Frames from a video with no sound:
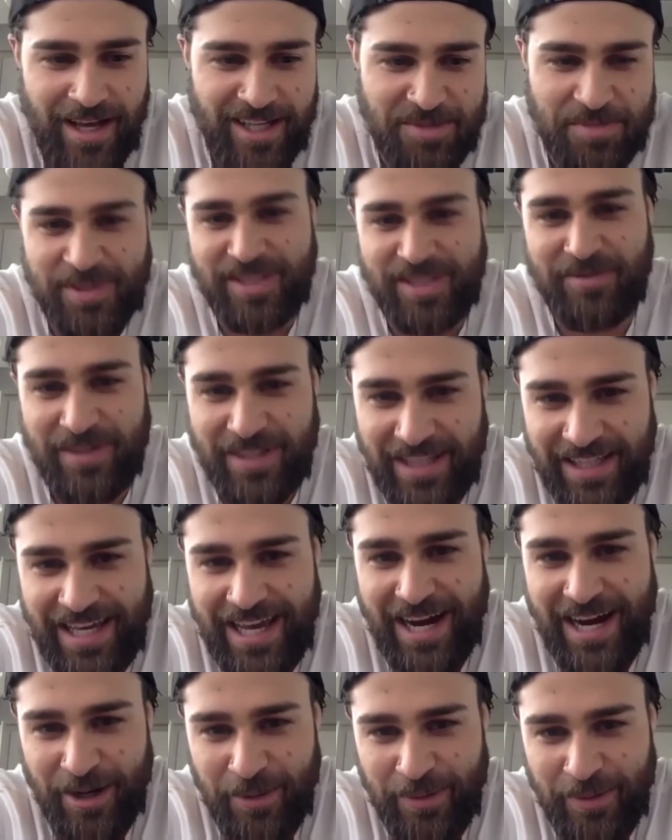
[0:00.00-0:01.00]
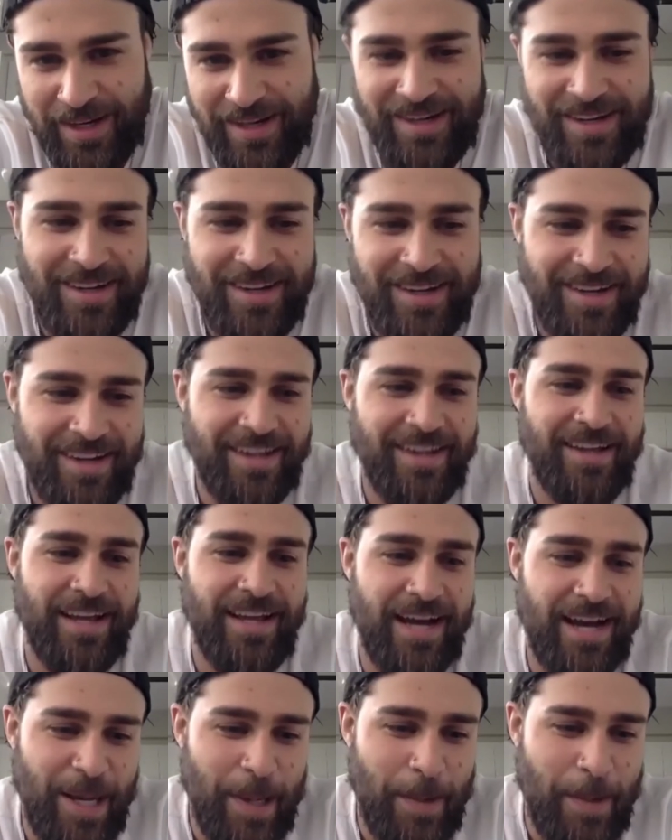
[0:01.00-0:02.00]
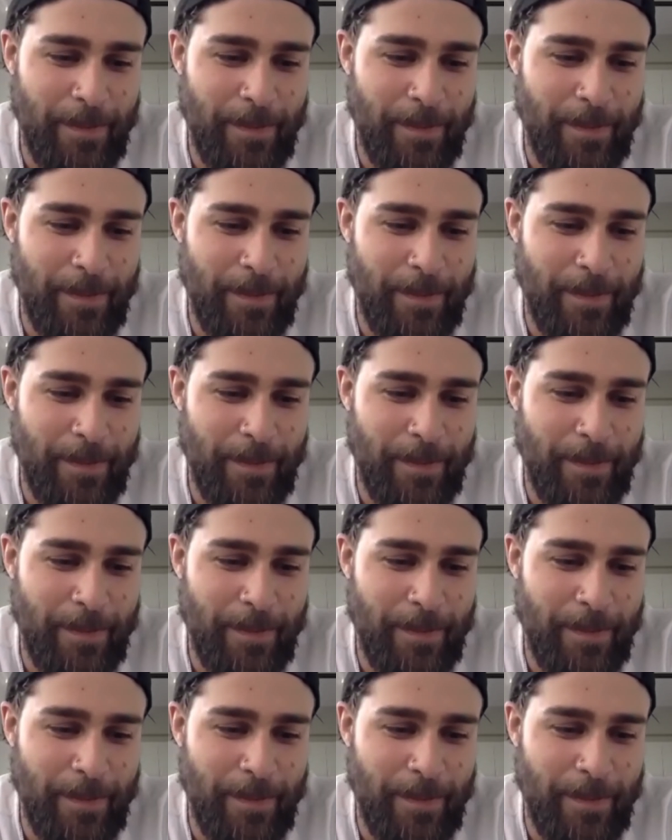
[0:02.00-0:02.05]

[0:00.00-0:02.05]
specifically heroin. Yeah.